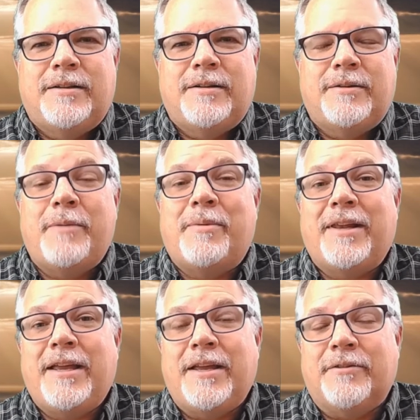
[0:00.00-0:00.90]
we
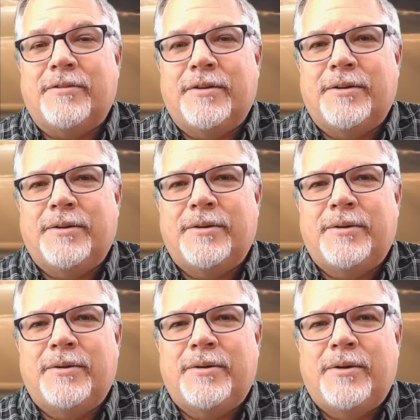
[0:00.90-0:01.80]
believe
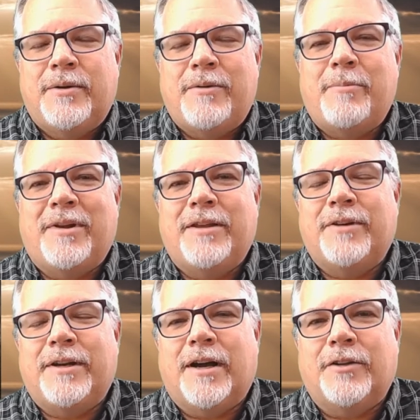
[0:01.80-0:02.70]
we believe
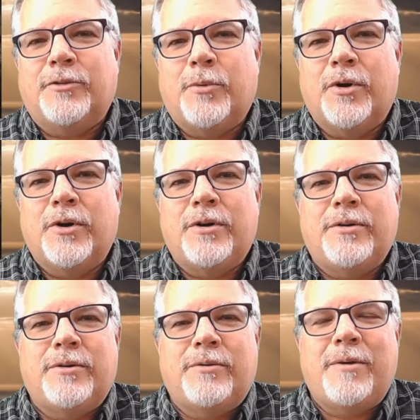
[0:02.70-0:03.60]
in god's word
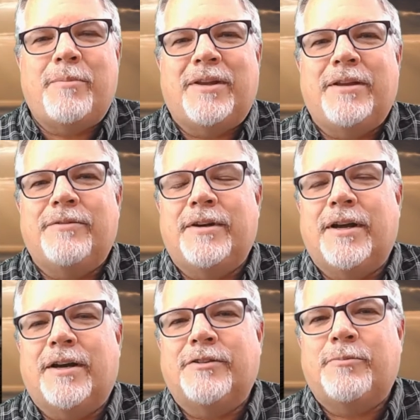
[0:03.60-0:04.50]
we believe in
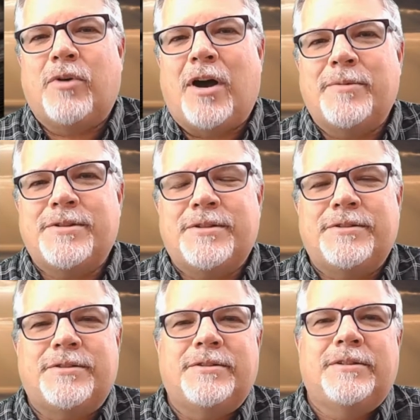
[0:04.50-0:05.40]
god's promises